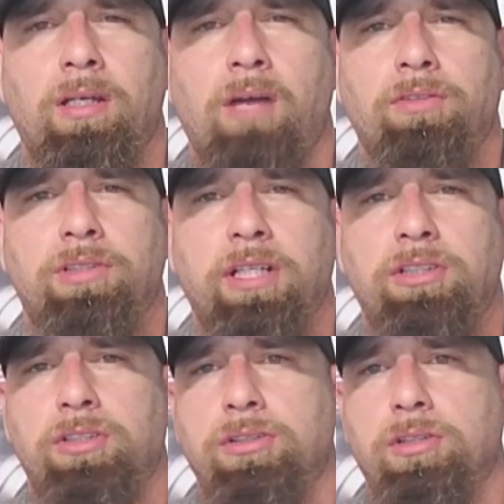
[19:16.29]

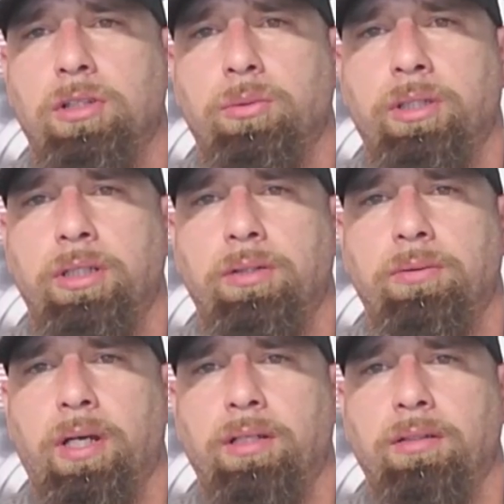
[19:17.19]
conversations low key,
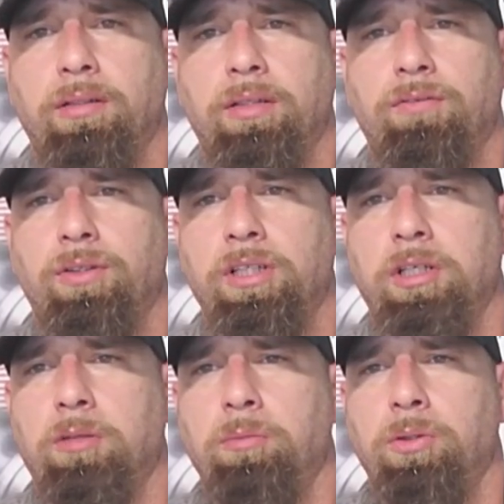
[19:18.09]
right? If you need
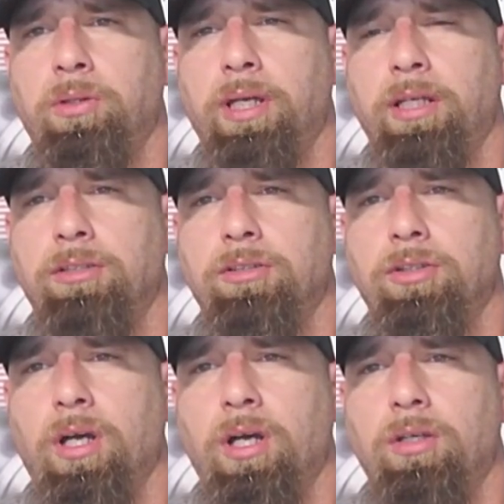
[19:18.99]
to communicate,
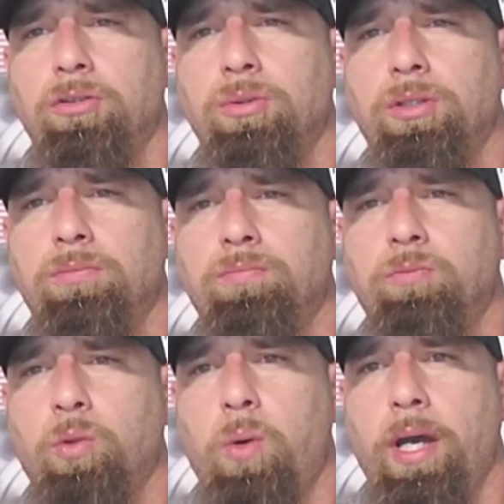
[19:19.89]
do it
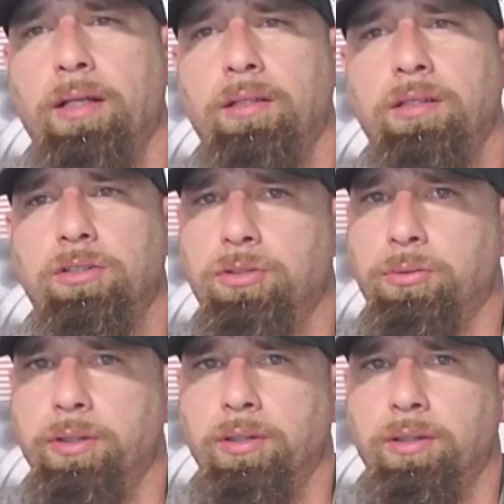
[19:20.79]
quietly and
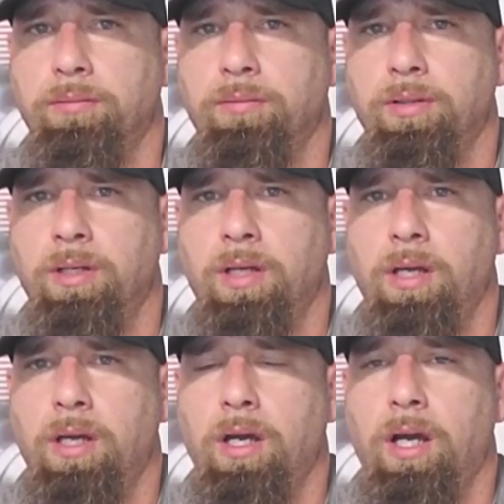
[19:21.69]
discreetly.
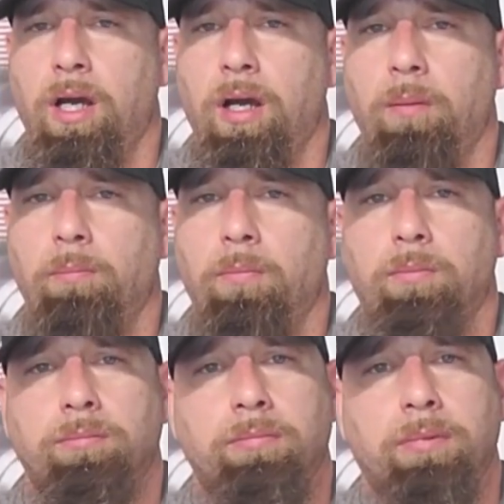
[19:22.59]

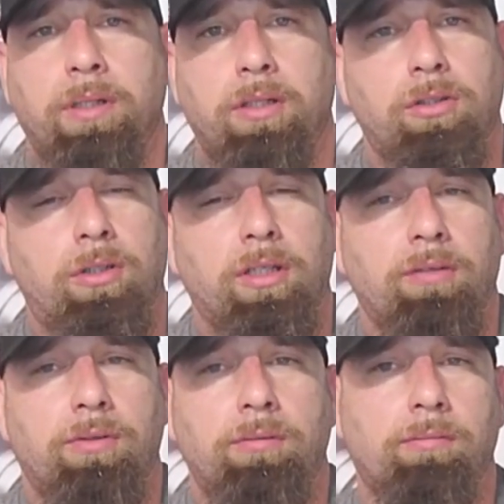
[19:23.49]
You could
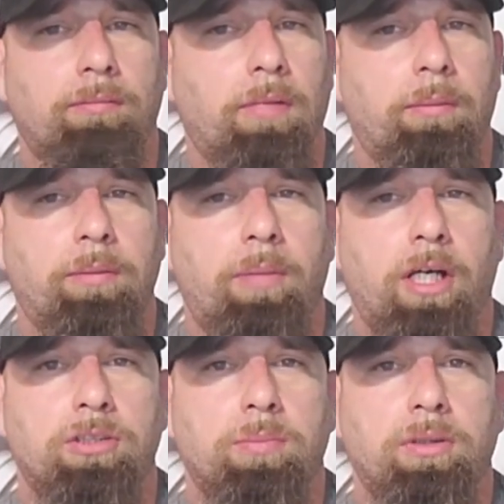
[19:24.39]
even,
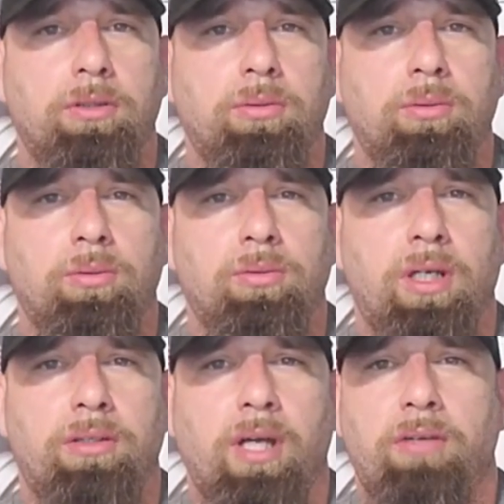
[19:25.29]
possibly use
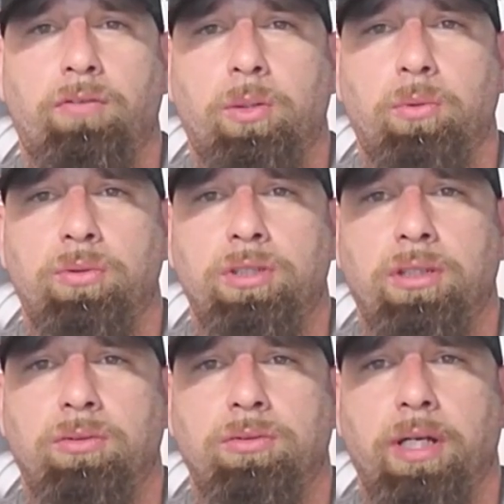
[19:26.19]
nonverbal
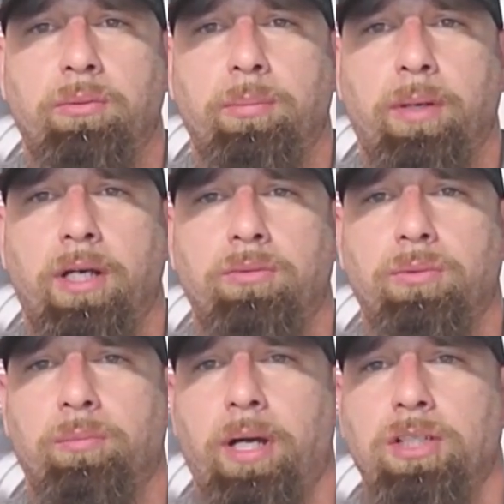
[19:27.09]
signals, right? When
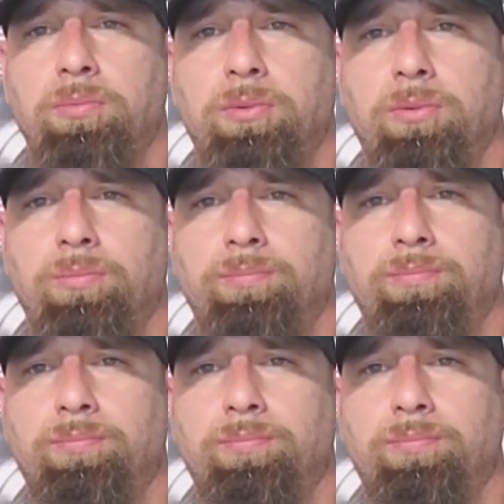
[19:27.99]
possible,